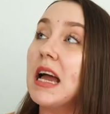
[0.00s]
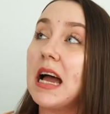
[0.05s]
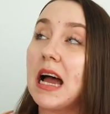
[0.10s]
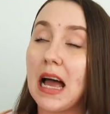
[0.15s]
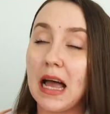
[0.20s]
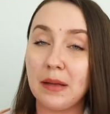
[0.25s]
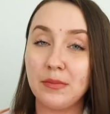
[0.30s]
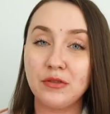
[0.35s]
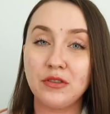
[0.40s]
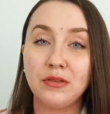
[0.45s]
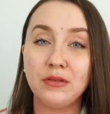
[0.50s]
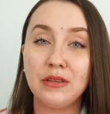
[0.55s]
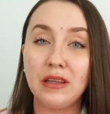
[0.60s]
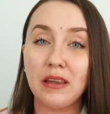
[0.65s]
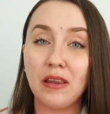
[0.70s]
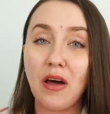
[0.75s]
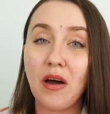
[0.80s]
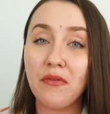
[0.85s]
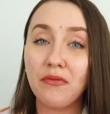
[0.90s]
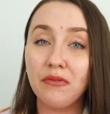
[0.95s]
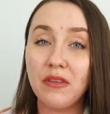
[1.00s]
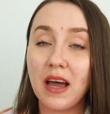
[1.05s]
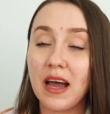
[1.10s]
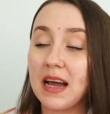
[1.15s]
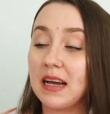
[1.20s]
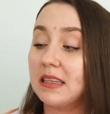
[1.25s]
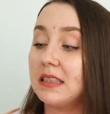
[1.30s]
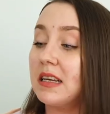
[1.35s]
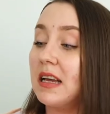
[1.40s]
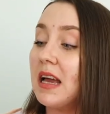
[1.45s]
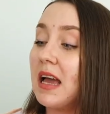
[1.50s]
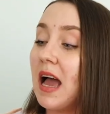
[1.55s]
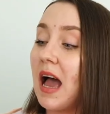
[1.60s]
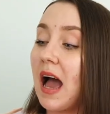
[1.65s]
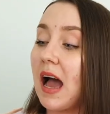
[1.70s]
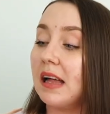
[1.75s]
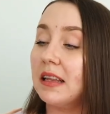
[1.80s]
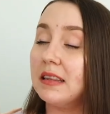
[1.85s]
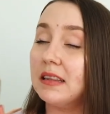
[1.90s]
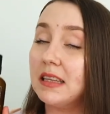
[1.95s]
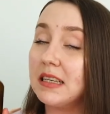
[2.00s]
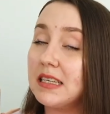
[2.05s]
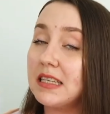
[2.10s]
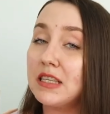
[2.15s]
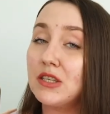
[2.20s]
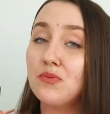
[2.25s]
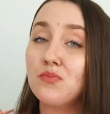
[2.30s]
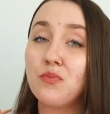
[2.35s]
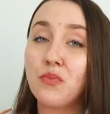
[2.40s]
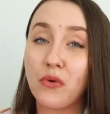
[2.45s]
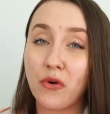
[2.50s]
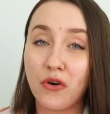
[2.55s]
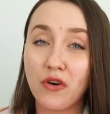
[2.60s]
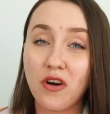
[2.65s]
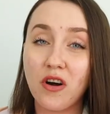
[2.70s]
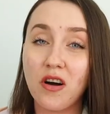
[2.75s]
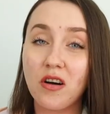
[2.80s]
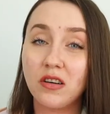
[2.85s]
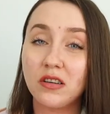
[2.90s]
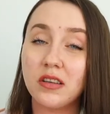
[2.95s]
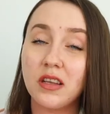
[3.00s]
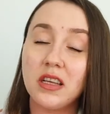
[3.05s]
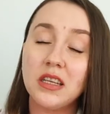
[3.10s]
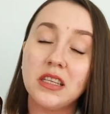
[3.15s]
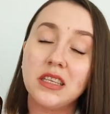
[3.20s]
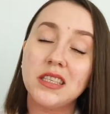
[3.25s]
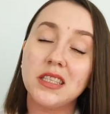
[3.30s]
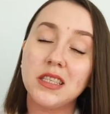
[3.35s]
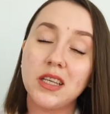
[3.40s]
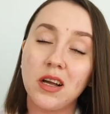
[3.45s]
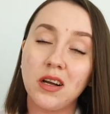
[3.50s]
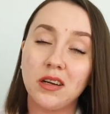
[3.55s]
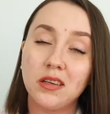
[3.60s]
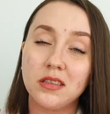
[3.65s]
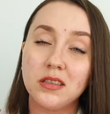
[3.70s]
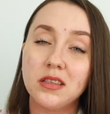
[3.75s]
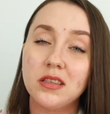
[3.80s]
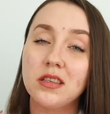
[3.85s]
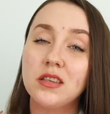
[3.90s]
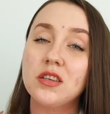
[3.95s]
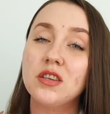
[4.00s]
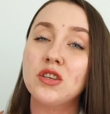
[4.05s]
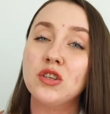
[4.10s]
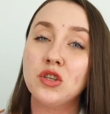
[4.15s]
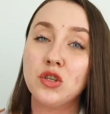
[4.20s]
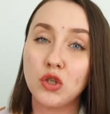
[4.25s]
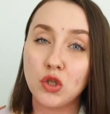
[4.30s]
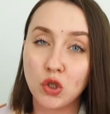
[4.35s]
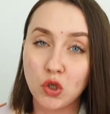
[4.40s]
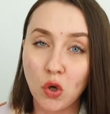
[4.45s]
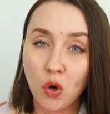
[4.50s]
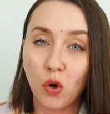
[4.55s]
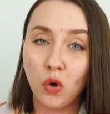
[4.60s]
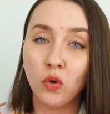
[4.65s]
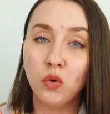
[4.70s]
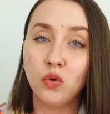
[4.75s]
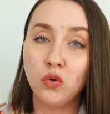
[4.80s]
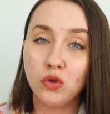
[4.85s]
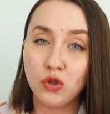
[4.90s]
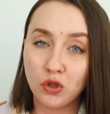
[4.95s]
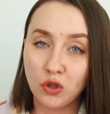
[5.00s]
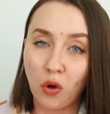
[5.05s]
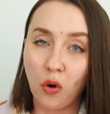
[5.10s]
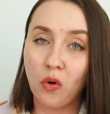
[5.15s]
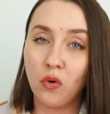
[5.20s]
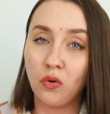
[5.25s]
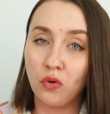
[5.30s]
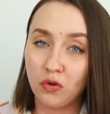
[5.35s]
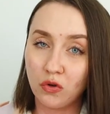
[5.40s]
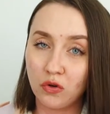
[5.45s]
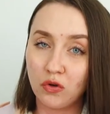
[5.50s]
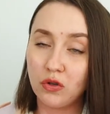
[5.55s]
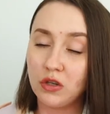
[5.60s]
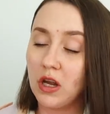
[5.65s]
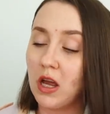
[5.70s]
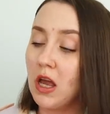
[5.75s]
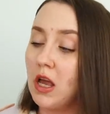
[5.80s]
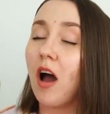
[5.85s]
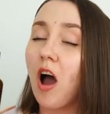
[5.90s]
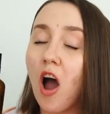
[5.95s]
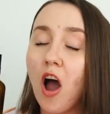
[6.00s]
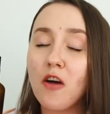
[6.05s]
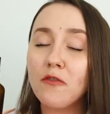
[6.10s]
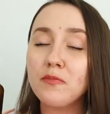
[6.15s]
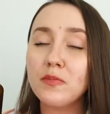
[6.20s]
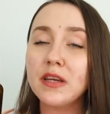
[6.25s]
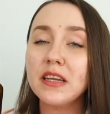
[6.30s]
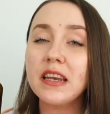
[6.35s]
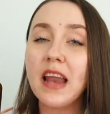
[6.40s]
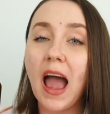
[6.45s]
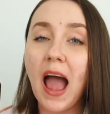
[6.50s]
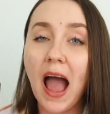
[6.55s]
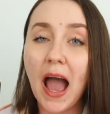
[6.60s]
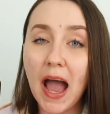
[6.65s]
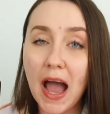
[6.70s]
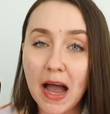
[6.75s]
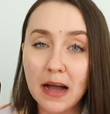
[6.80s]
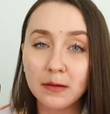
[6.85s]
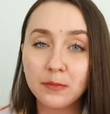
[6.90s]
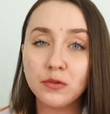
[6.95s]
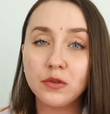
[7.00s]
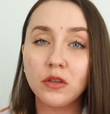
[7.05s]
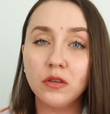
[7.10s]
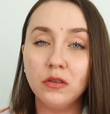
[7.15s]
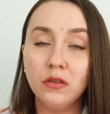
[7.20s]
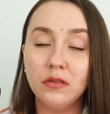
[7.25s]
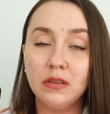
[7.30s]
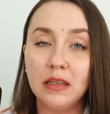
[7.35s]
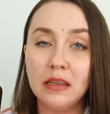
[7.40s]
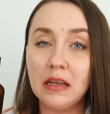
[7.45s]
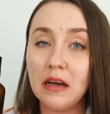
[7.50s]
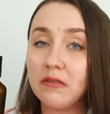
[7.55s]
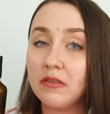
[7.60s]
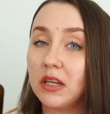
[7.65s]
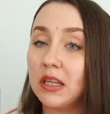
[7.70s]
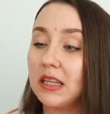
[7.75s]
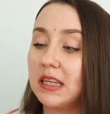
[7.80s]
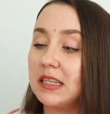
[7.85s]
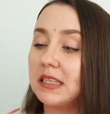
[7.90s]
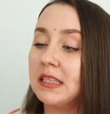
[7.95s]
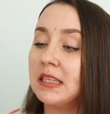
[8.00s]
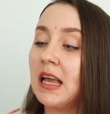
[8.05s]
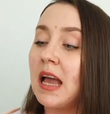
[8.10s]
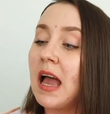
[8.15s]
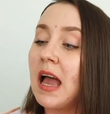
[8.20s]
Absolutely love that. And this product is just so, so good. I have been absolutely loving this,